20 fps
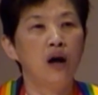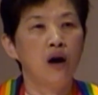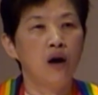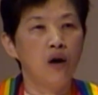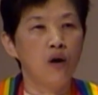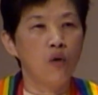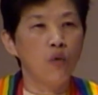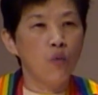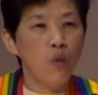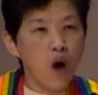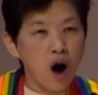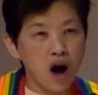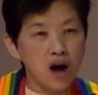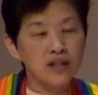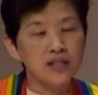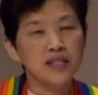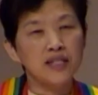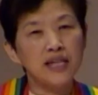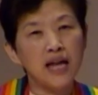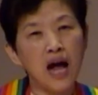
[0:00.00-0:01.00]

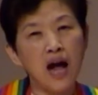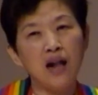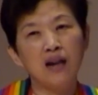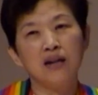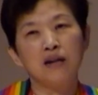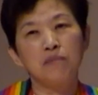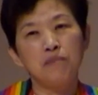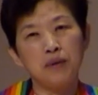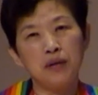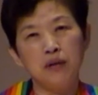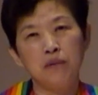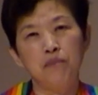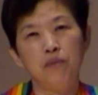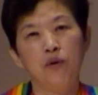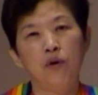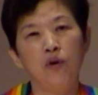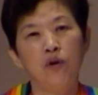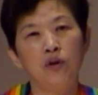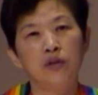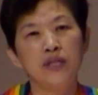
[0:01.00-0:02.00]
was telling
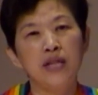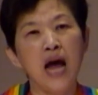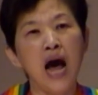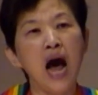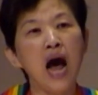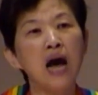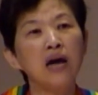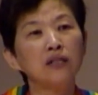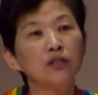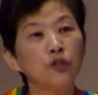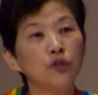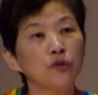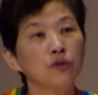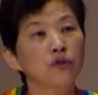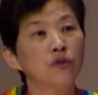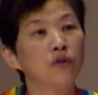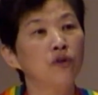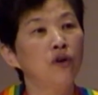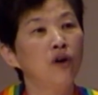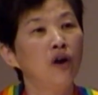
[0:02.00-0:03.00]
people not
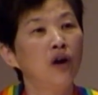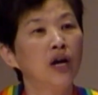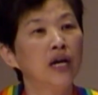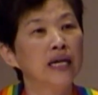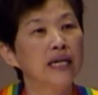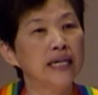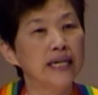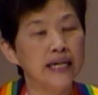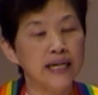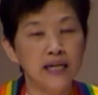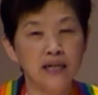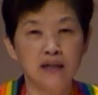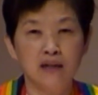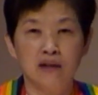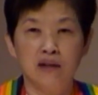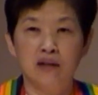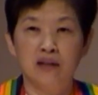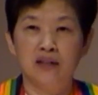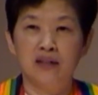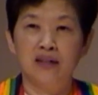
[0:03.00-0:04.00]
to
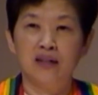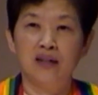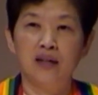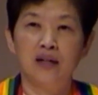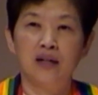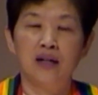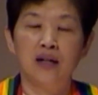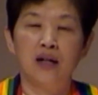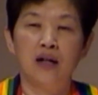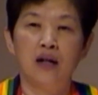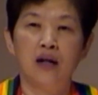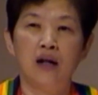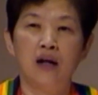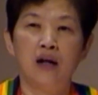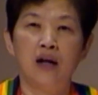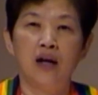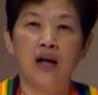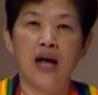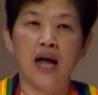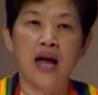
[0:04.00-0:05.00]
heal
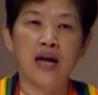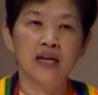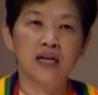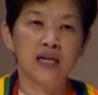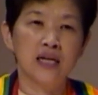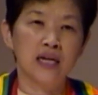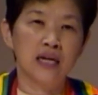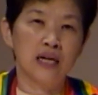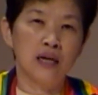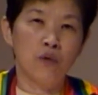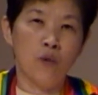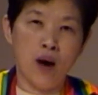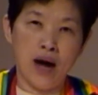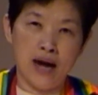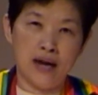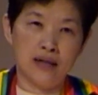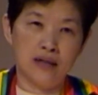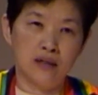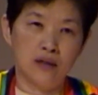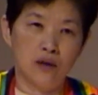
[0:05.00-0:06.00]

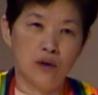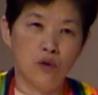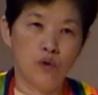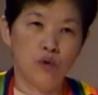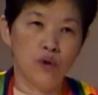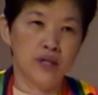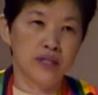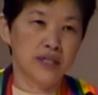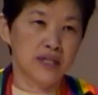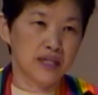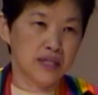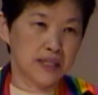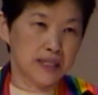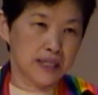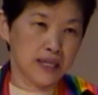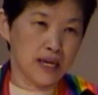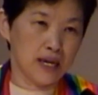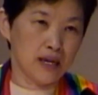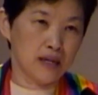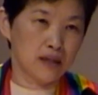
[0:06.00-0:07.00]
anyone who is
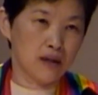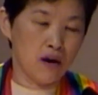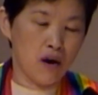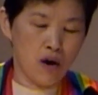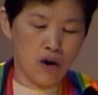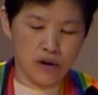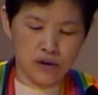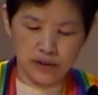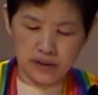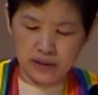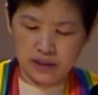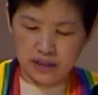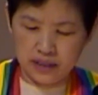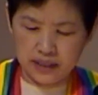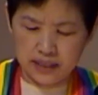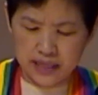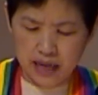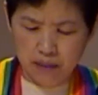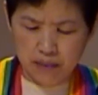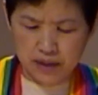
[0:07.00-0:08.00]
sick on
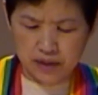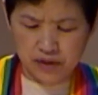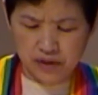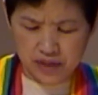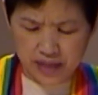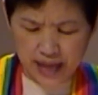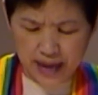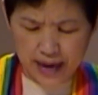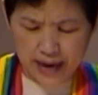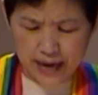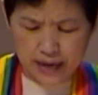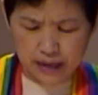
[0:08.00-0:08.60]
Sabbath day.